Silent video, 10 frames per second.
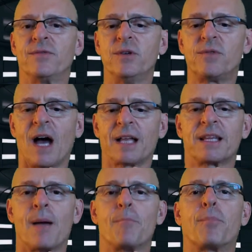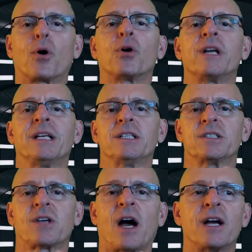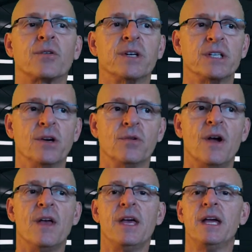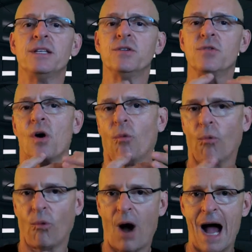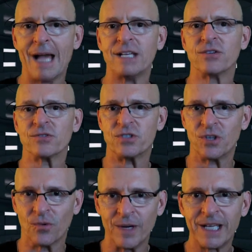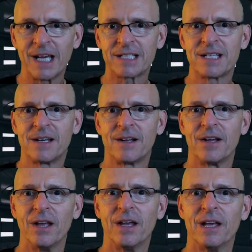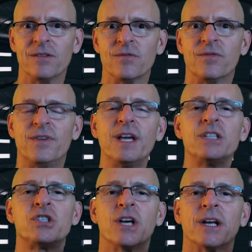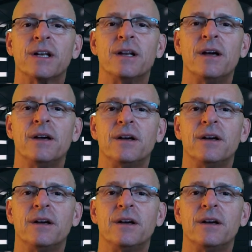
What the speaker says: If you've got that burning desire in you and you know why you're doing it, envision